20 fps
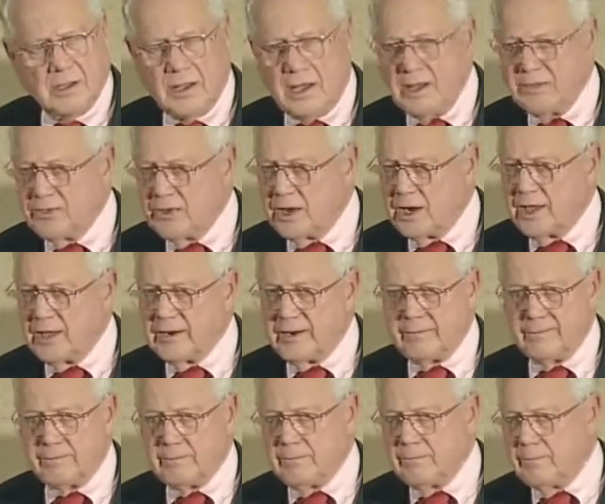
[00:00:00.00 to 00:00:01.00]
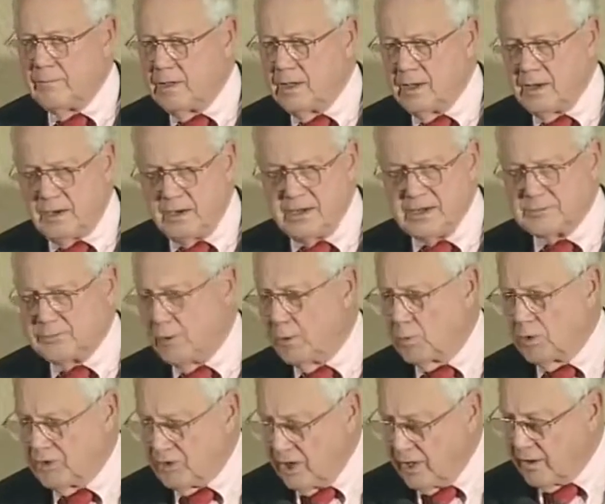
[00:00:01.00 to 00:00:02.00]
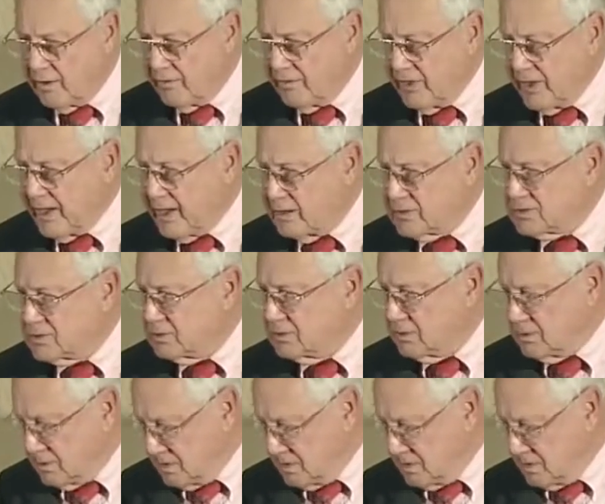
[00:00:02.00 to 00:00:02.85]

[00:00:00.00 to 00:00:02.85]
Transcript: I thought I'd a, uh, at least be worth 100000